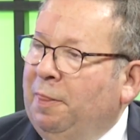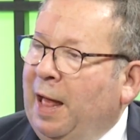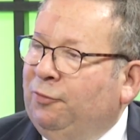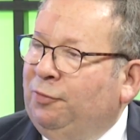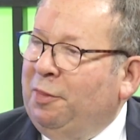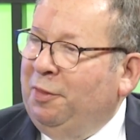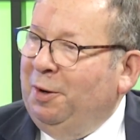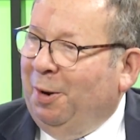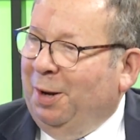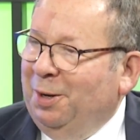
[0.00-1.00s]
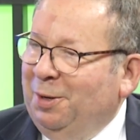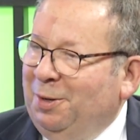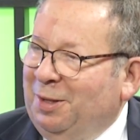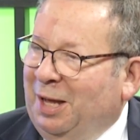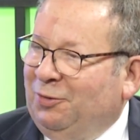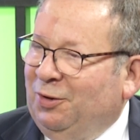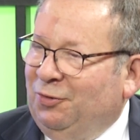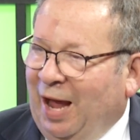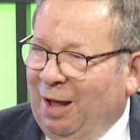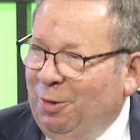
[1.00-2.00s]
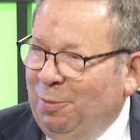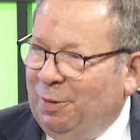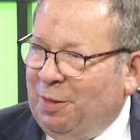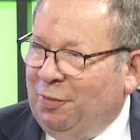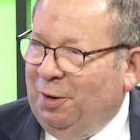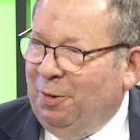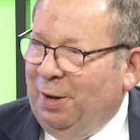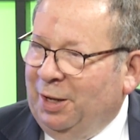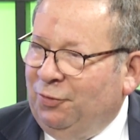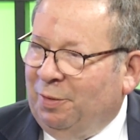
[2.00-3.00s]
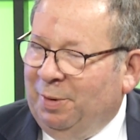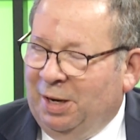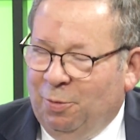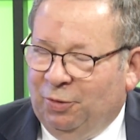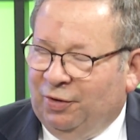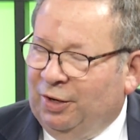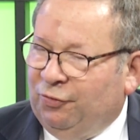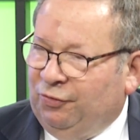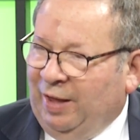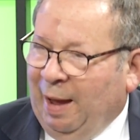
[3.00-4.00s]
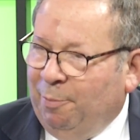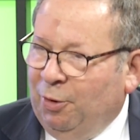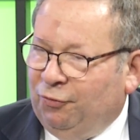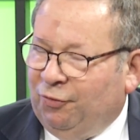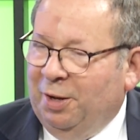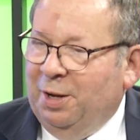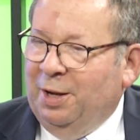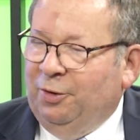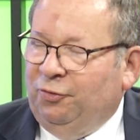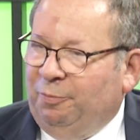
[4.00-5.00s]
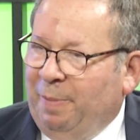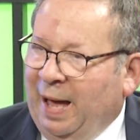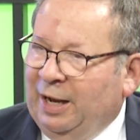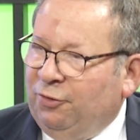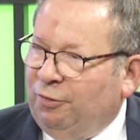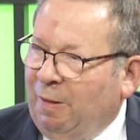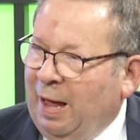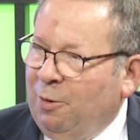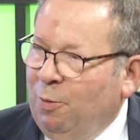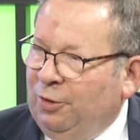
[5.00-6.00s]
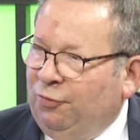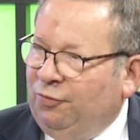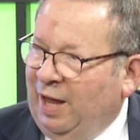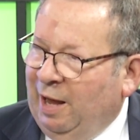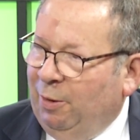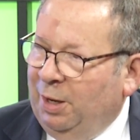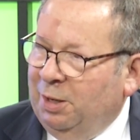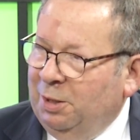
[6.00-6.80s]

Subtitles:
Correct. That's the theory. That's exactly what the theory is. I mean, he was an established Spanish language talent.